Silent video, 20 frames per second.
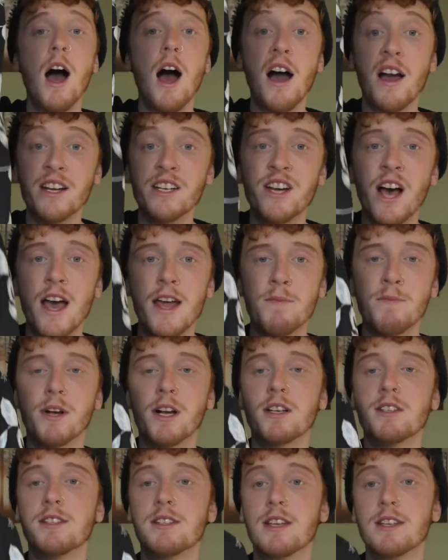I died
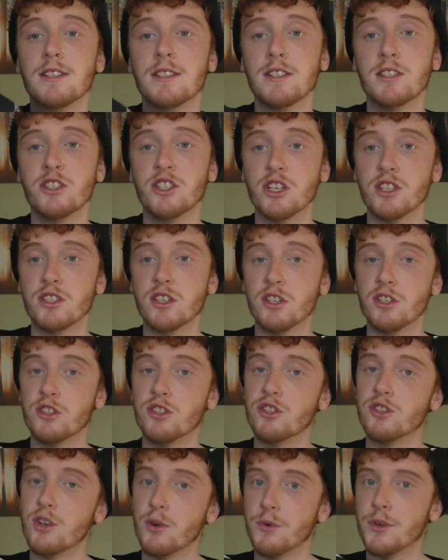because this is just
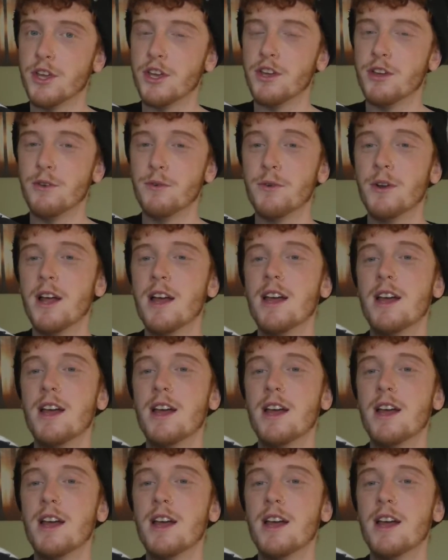so cute.